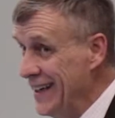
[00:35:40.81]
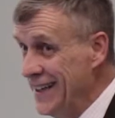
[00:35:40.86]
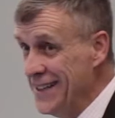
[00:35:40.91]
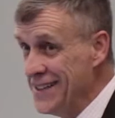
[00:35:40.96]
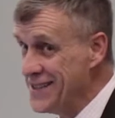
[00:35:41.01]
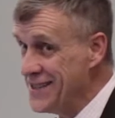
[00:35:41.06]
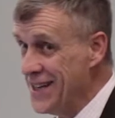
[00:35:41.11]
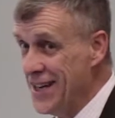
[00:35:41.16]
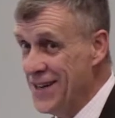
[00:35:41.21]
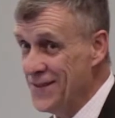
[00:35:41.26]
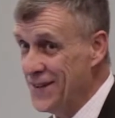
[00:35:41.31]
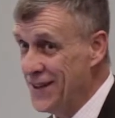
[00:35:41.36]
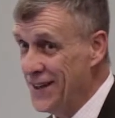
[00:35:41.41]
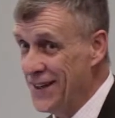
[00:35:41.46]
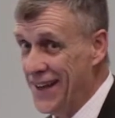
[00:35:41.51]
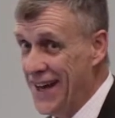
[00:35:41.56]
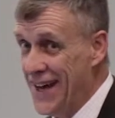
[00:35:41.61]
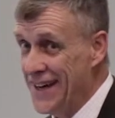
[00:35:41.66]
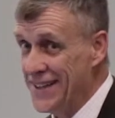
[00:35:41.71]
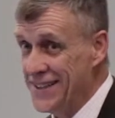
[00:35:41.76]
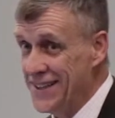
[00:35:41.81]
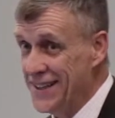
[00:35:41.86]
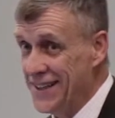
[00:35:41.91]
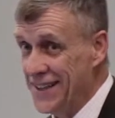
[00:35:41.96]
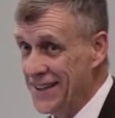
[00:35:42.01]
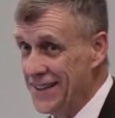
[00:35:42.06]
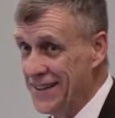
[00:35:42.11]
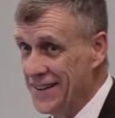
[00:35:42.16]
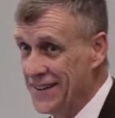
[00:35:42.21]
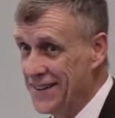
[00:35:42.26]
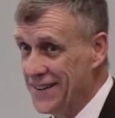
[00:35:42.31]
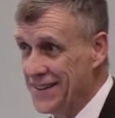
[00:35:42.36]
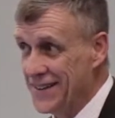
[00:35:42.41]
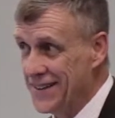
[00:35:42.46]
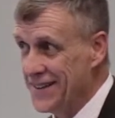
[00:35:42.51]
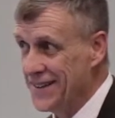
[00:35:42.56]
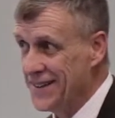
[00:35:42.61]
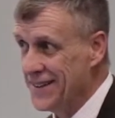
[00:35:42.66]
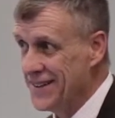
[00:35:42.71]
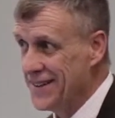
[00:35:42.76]
He didn't say it very loud, did he?
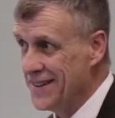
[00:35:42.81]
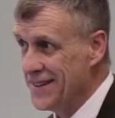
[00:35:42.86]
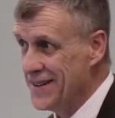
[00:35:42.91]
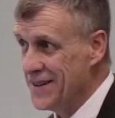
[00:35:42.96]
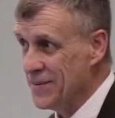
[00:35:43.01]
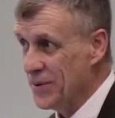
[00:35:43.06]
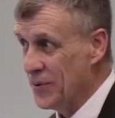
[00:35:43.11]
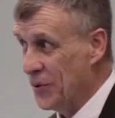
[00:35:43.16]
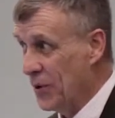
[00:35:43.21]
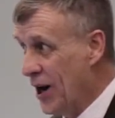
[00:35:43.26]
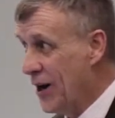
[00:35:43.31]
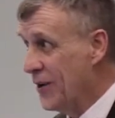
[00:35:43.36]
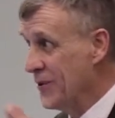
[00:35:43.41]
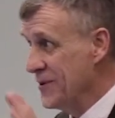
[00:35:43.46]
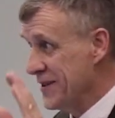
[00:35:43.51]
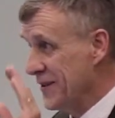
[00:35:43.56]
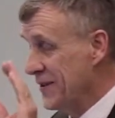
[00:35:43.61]
Well,